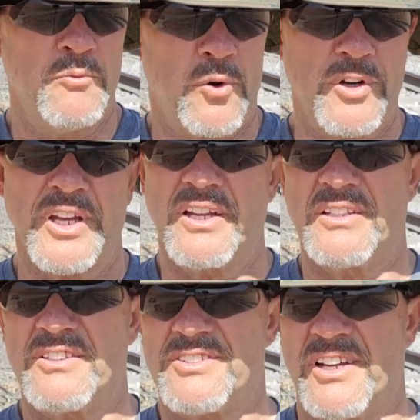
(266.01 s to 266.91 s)
working in
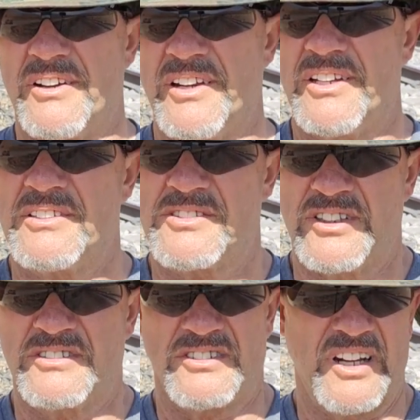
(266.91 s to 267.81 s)
this area
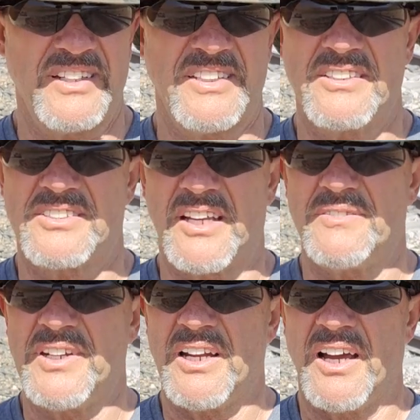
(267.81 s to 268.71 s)
since
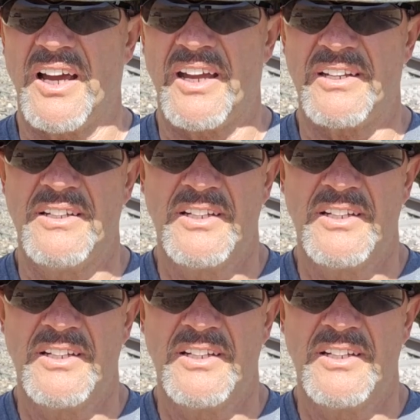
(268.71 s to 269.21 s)
1979,